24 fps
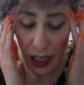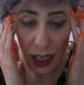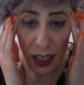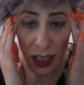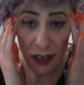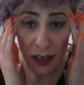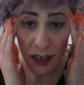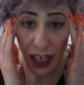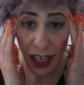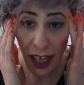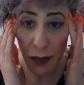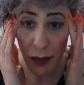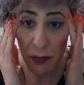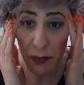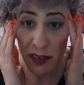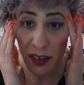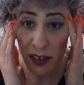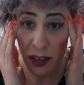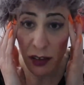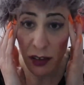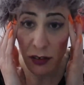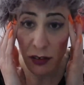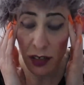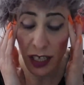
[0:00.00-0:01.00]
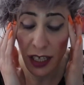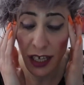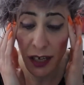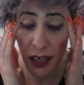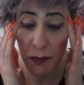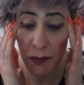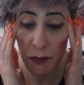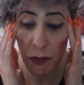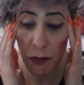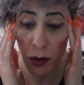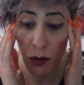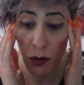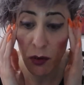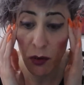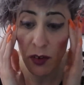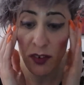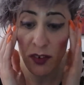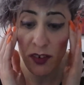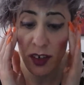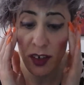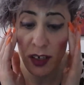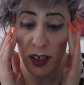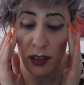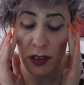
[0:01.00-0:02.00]
It's absolutely
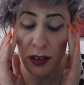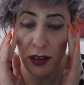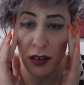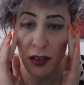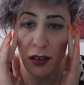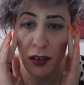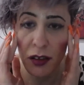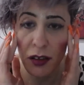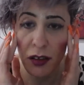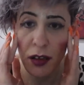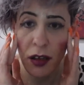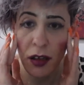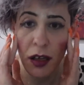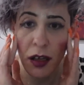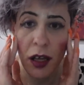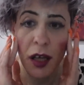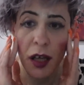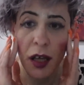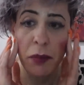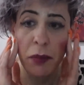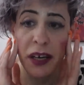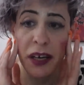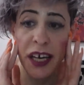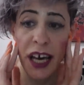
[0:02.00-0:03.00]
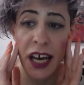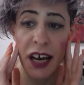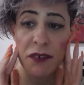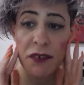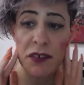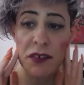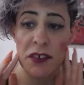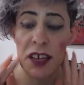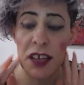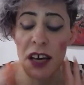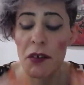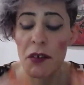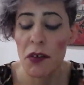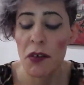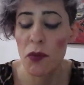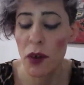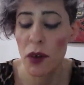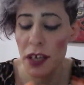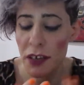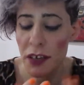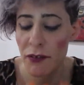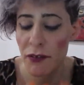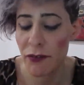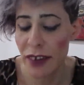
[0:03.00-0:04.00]
important. But you have to deal with
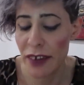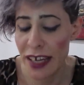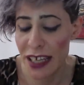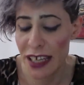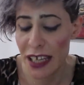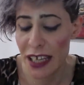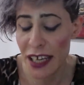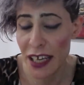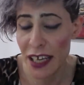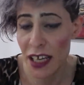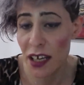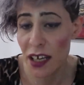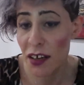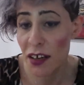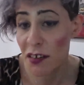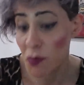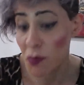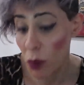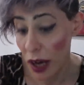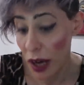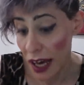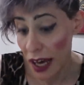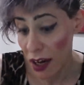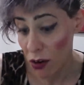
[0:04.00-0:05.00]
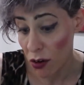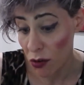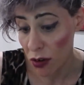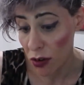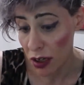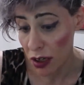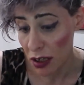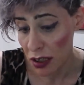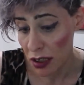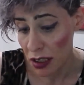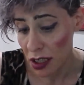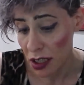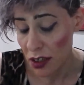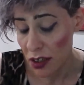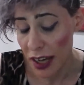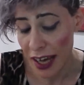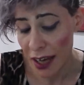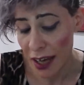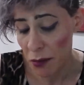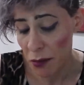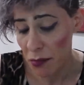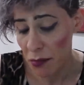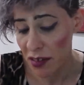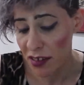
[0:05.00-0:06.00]
what you're feeling as well. You
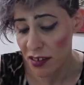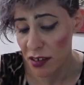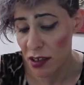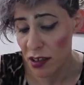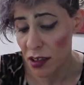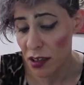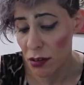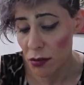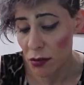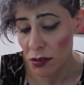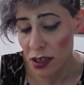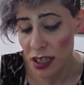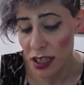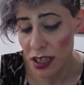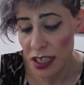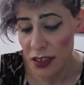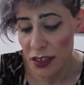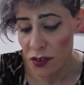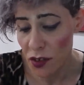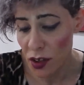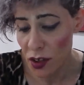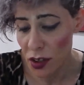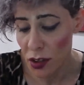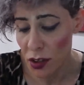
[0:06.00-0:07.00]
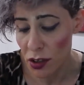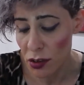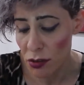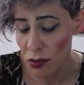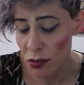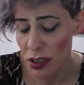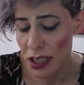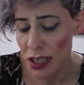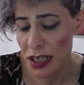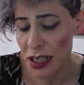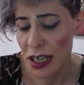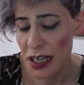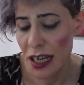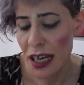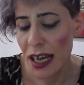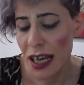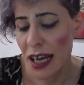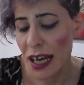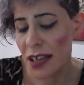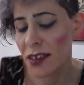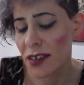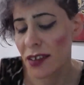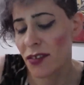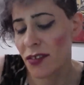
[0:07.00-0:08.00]
absolutely do.
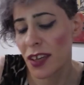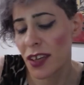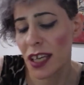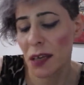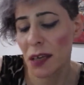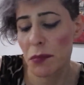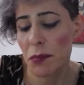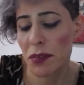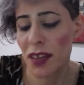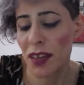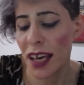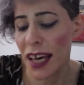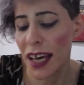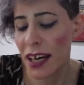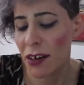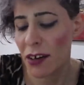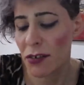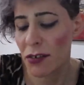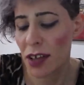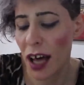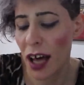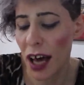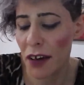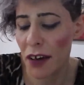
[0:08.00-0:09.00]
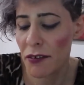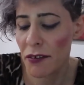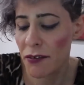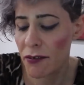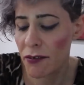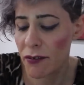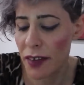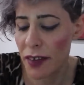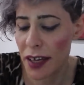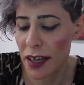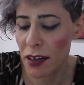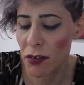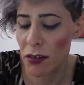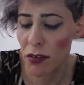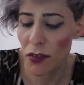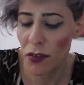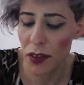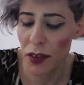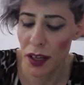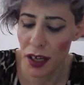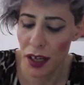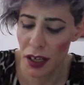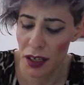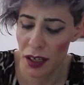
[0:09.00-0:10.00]
And deep down, I feel
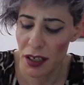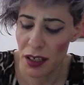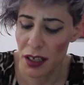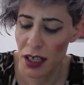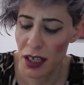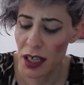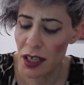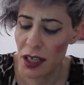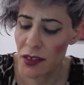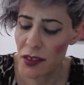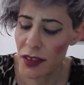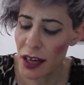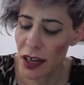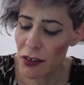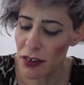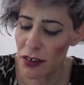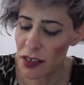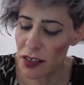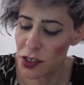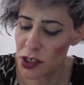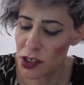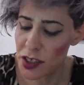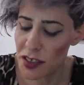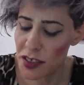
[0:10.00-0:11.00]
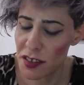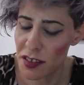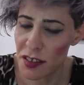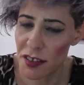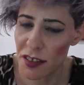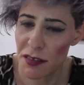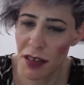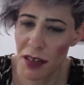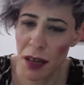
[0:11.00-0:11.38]
that there is just this